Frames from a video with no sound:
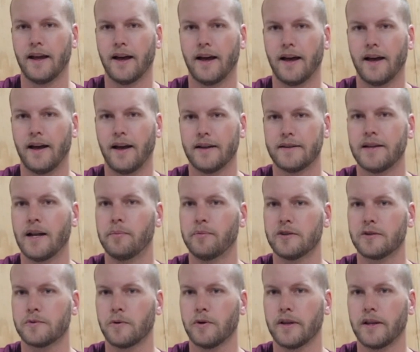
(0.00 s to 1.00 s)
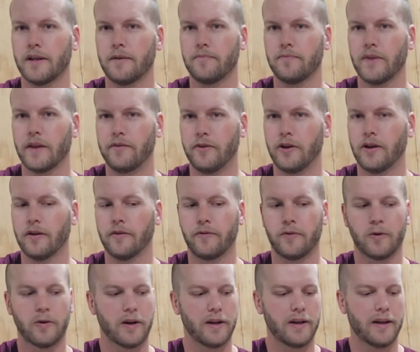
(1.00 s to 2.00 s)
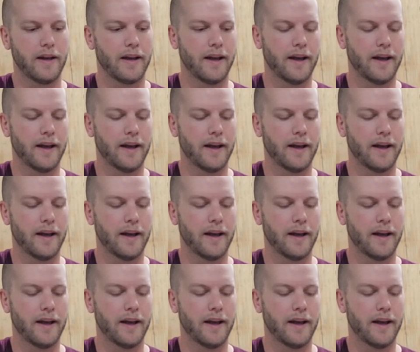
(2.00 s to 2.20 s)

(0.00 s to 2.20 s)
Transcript: a tumbler's worth it if you can afford it.